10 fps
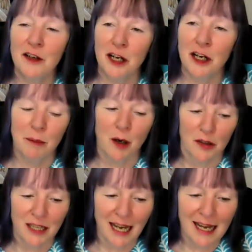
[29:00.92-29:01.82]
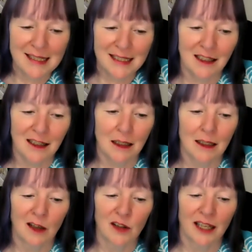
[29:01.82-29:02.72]
her podcast
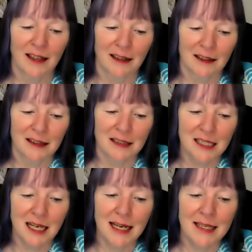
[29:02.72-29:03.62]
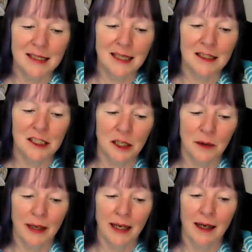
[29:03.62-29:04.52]
Unlocking Us, is
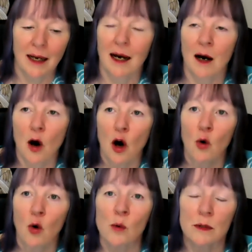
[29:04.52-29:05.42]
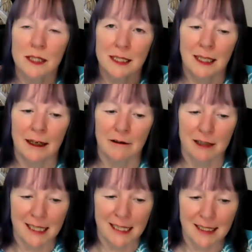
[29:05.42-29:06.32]
doing a whole
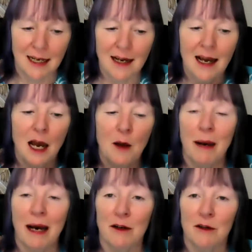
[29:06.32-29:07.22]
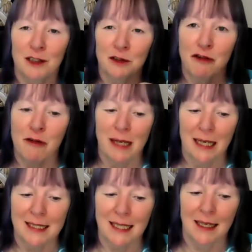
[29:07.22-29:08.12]
series about
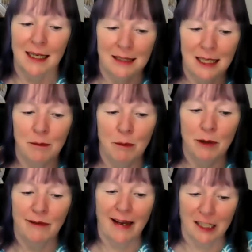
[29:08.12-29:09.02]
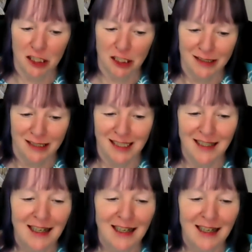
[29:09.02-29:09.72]
vulnerability and imperfections,